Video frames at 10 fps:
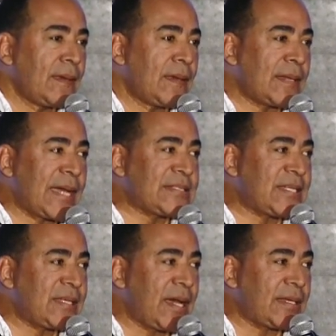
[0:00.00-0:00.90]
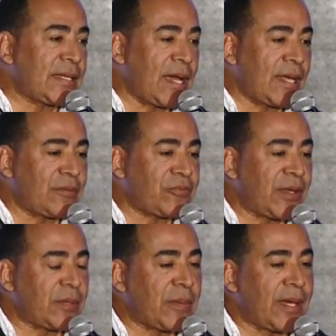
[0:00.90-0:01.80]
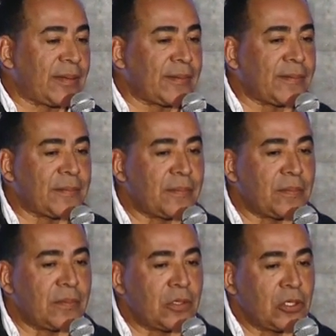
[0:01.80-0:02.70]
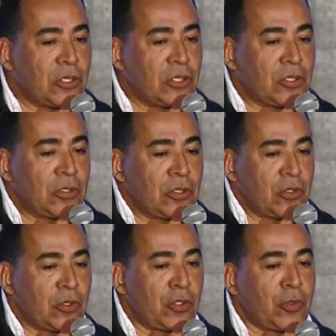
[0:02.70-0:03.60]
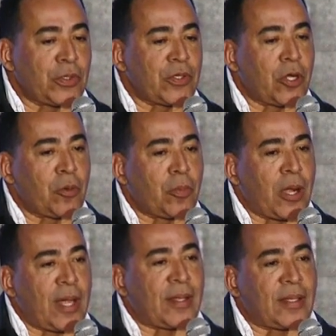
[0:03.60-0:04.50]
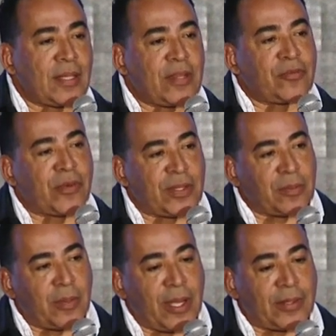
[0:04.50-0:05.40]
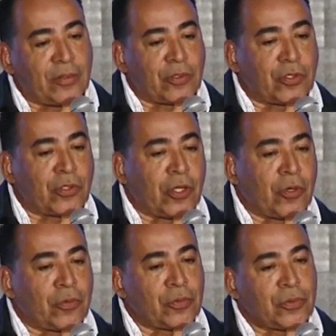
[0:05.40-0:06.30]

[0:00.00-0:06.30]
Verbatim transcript: In 1999, a friend of mine who you would know brought another friend of mine who you know.